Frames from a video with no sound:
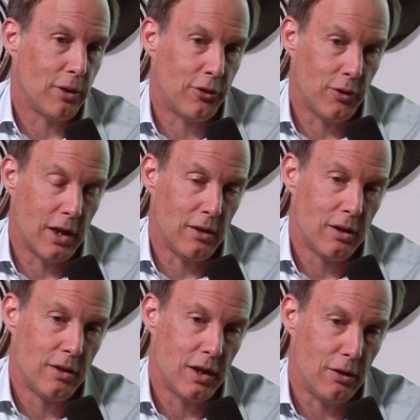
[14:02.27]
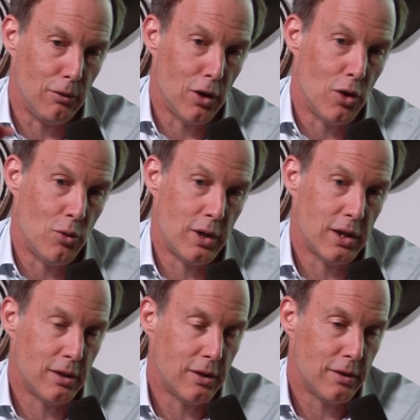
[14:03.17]
right? So they they loan
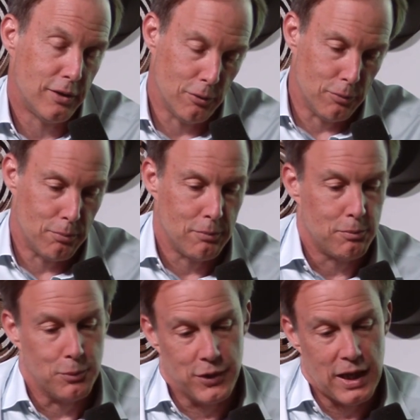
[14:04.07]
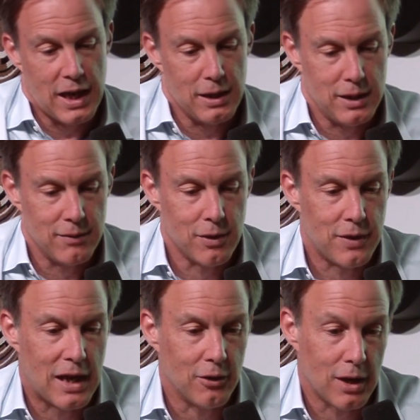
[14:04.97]
it. So say I give a
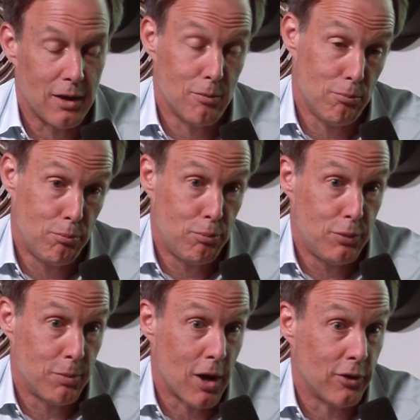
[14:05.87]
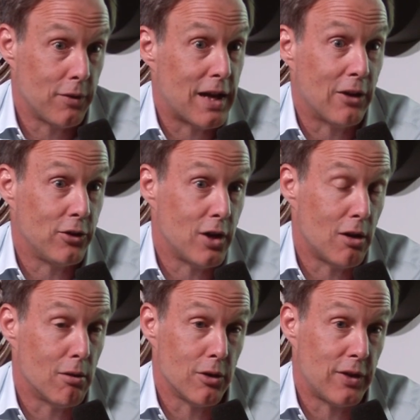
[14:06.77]
thousand, I deposit a thousand
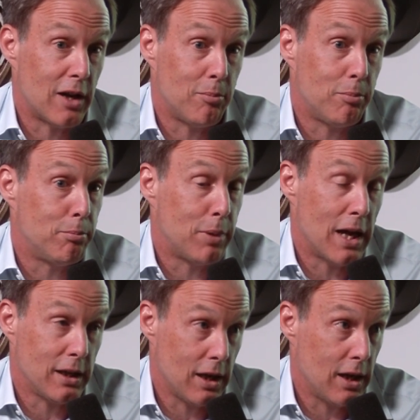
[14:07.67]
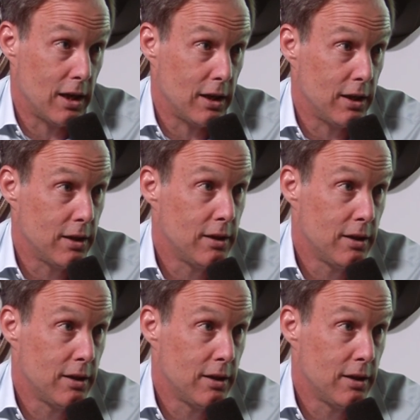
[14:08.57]
dollars at Bank A.